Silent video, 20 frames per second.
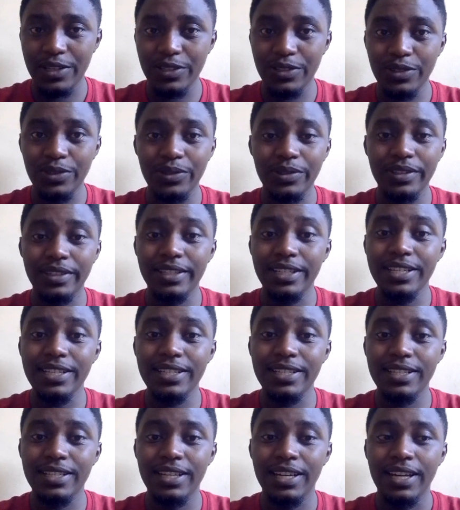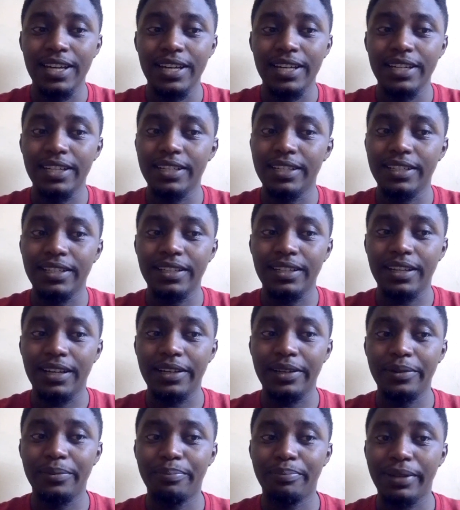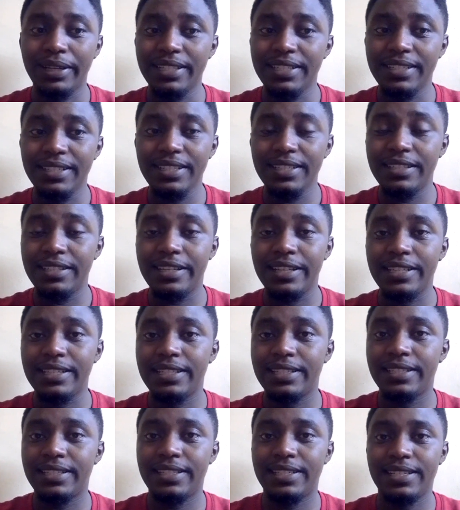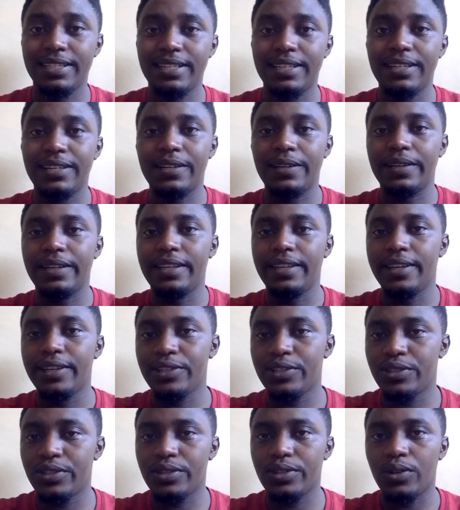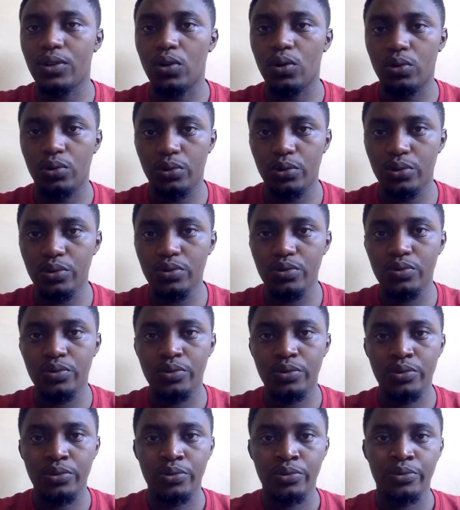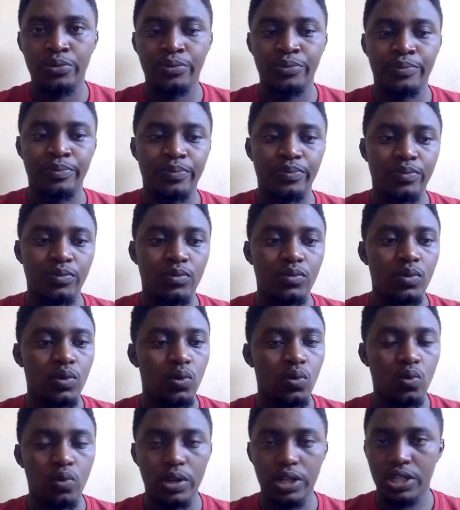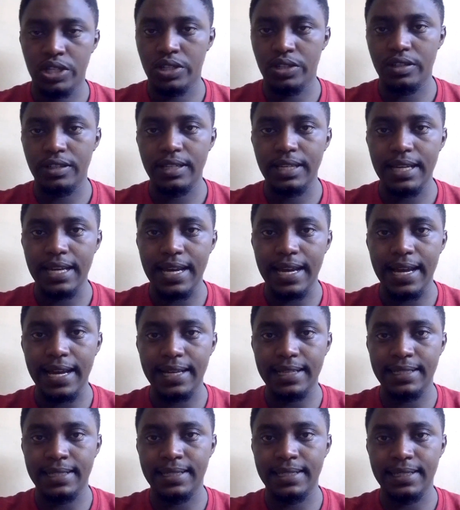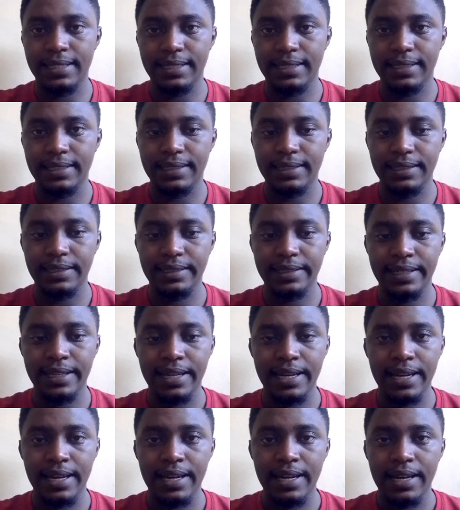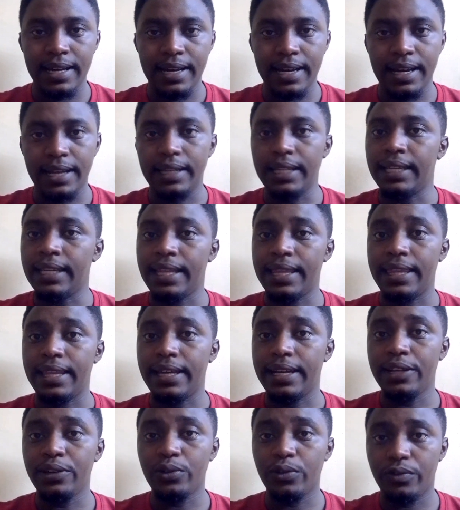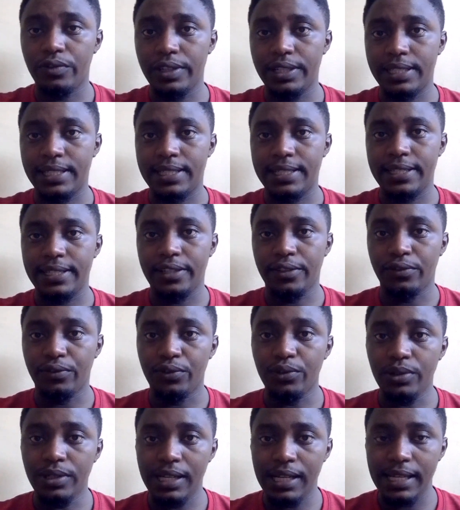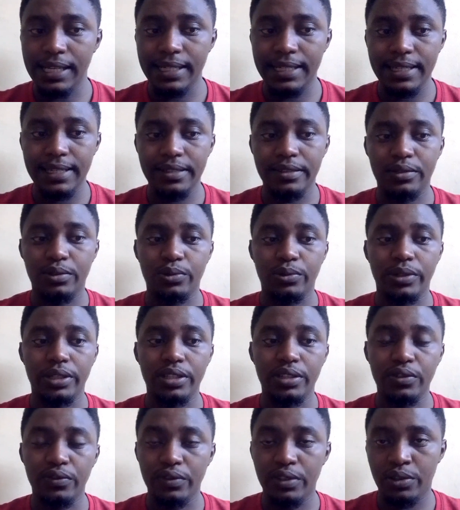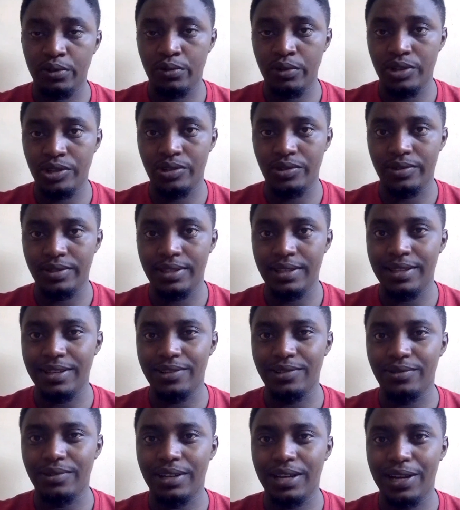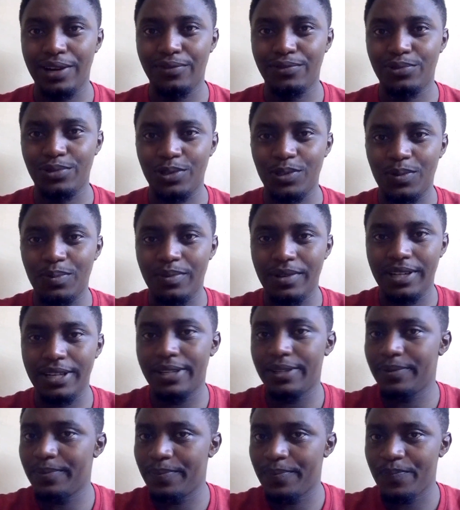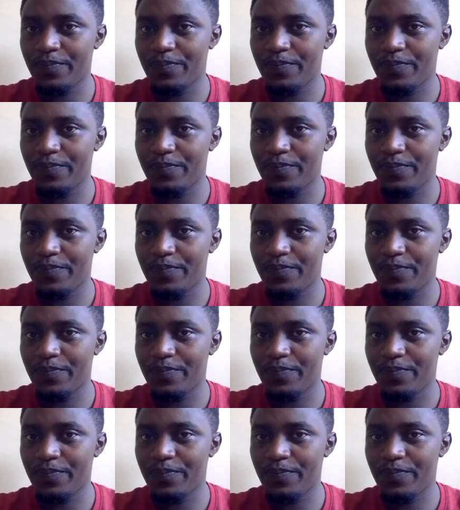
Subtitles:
So this part C is just yes or no question answer. And then at the end of it, if you click yes to any of the questions, then you'll have to explain